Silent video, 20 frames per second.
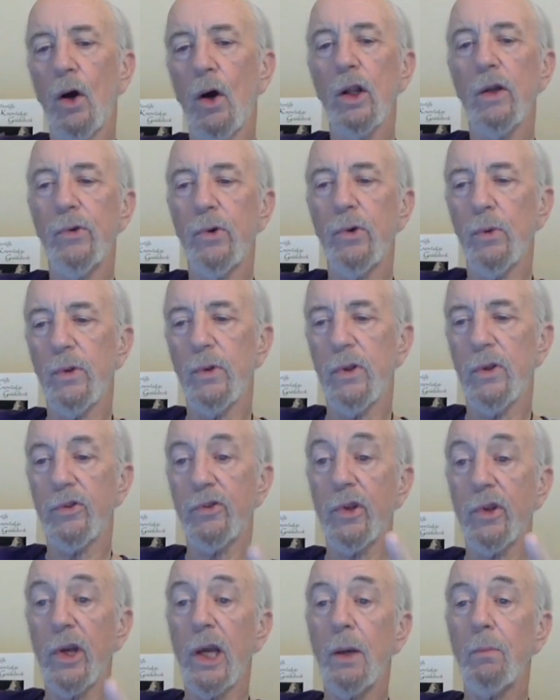of you with the
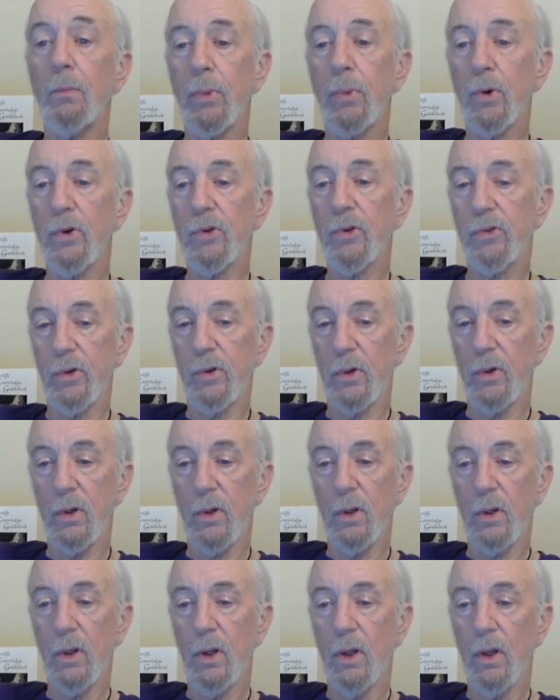same person.
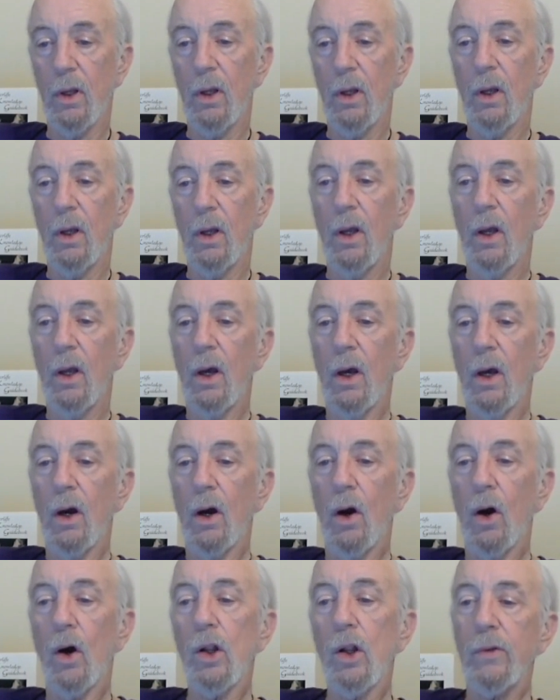
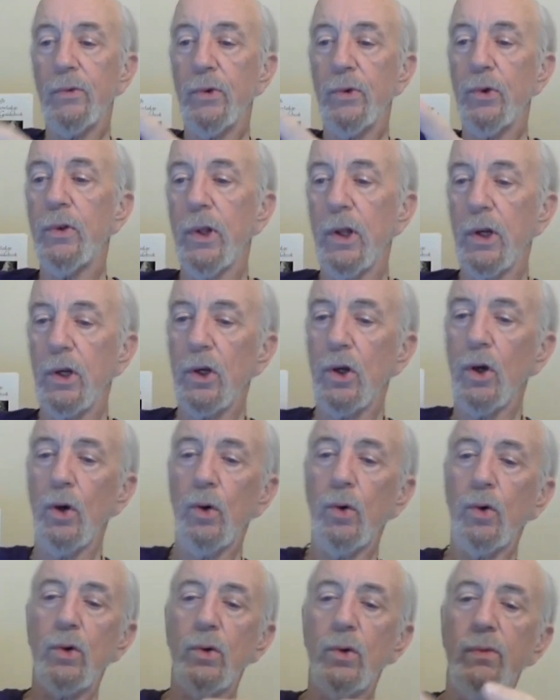All of you then
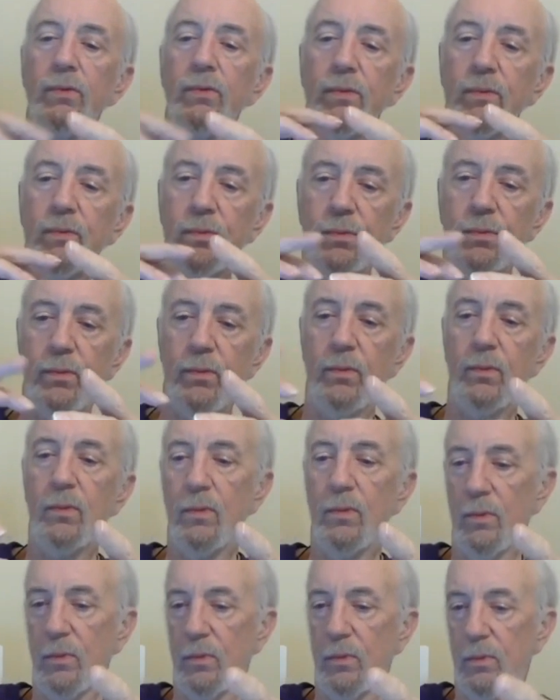go to
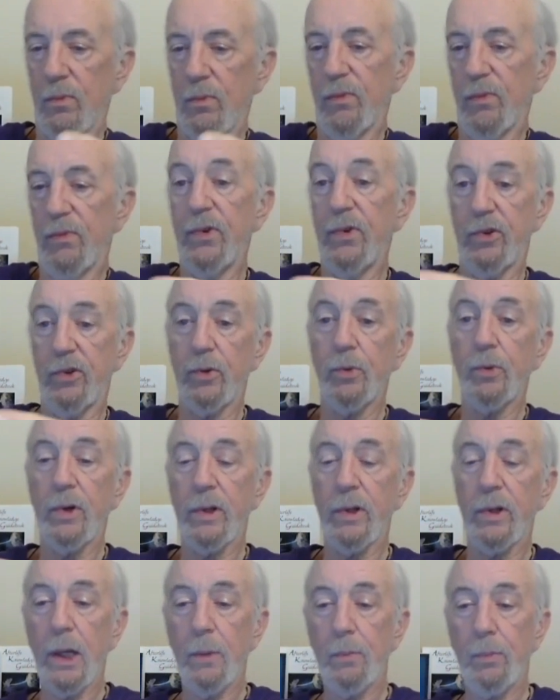visit
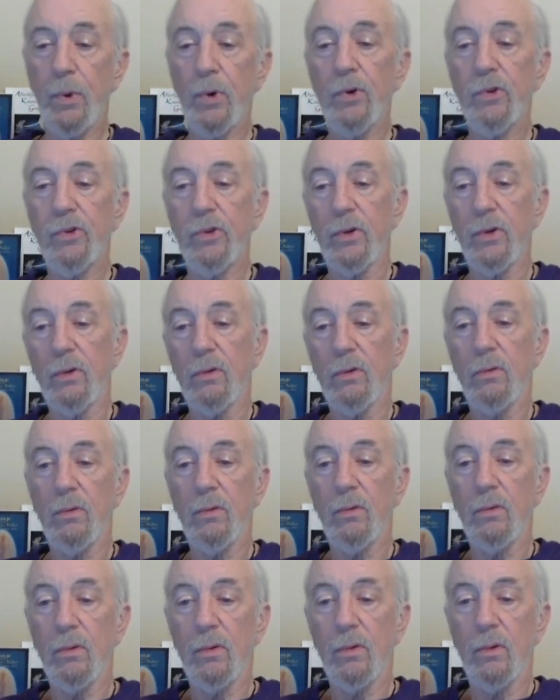with that person
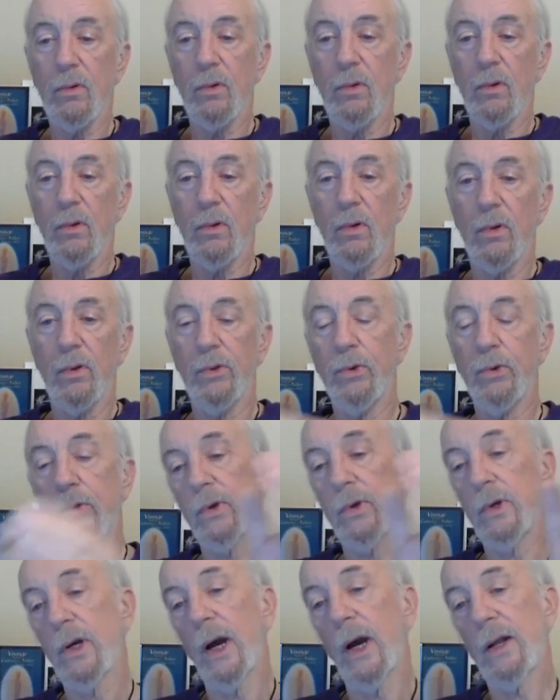through
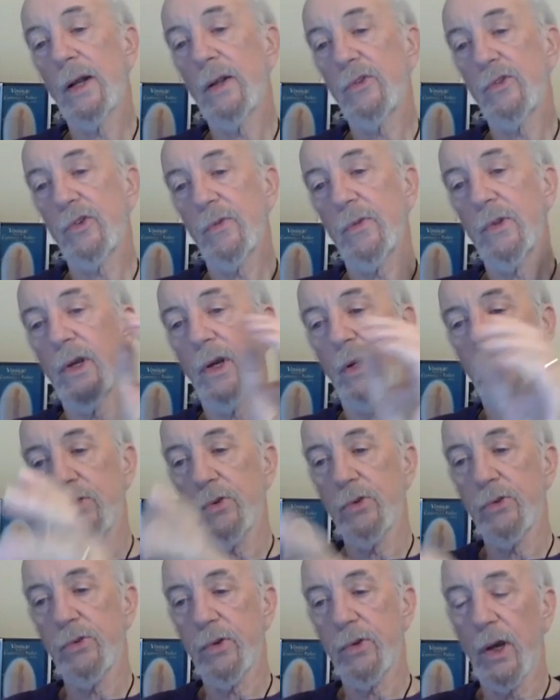the guidance of the
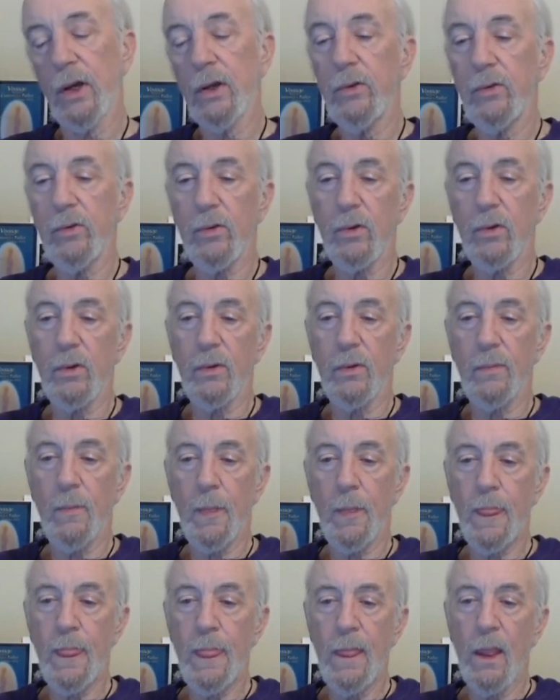exercise,
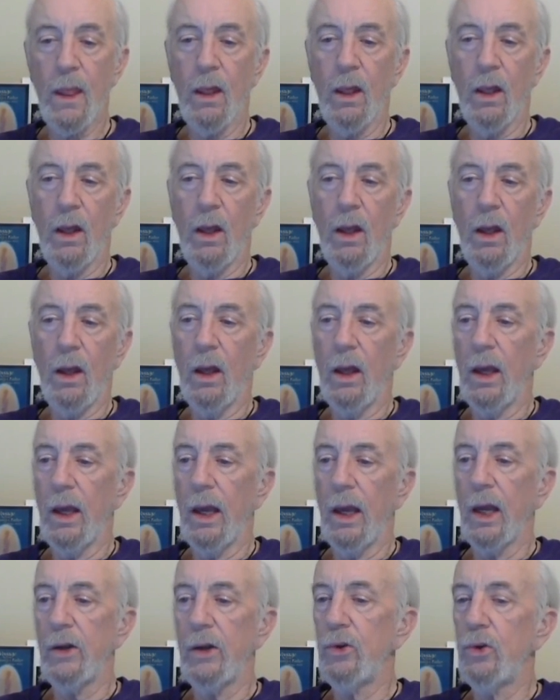
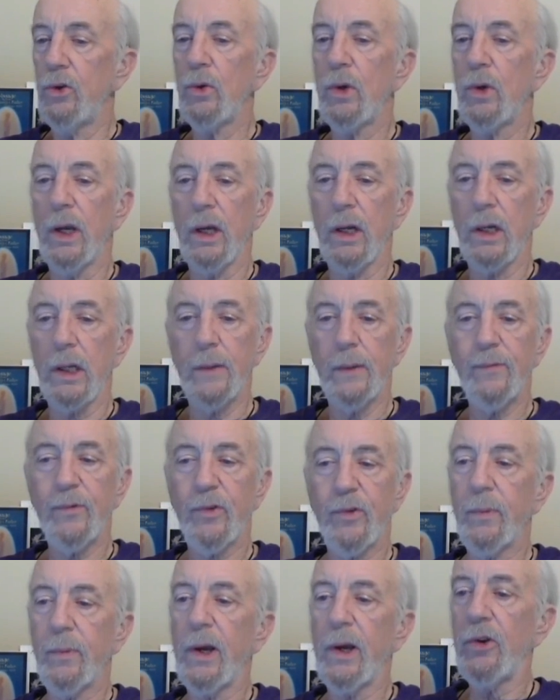and you get
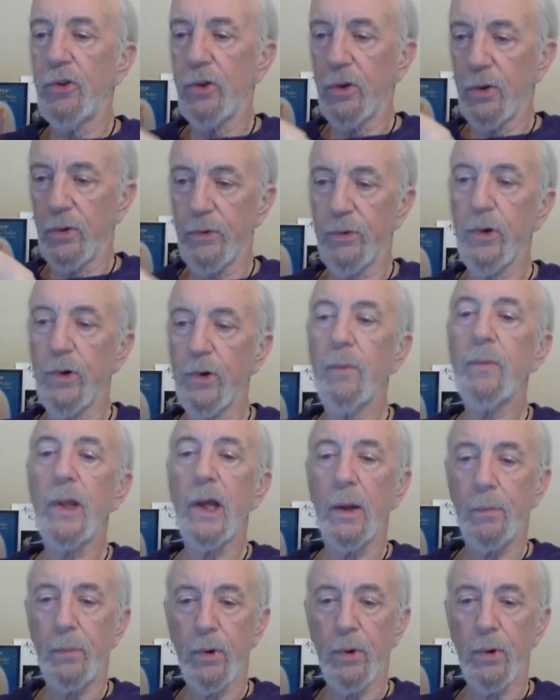information from
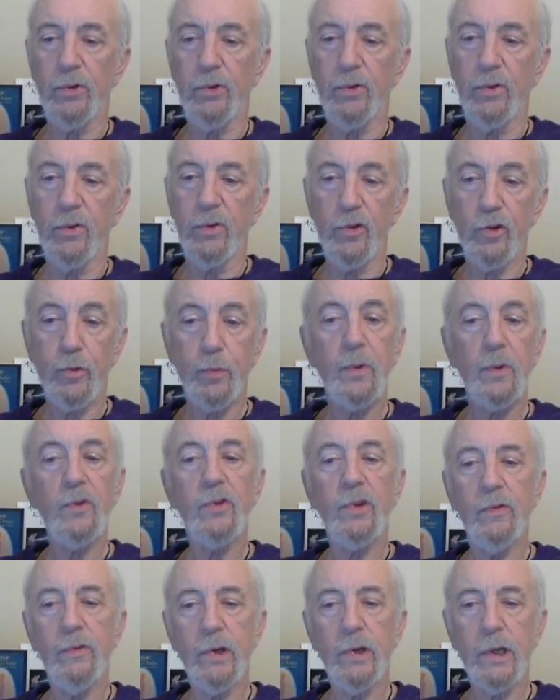that person,
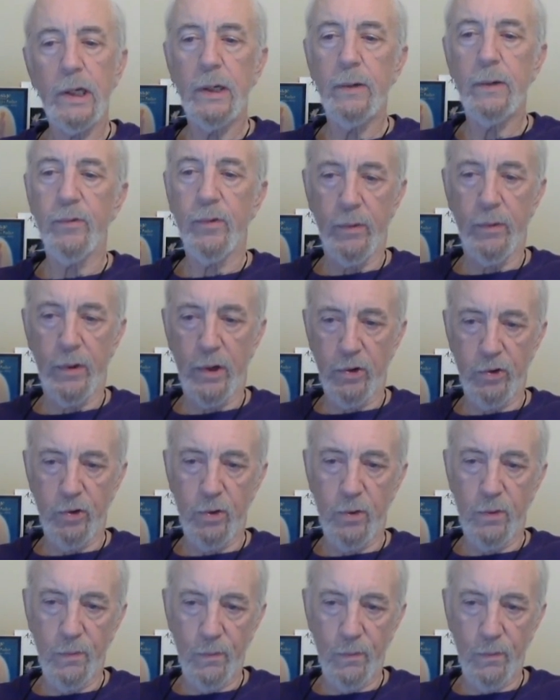specific information.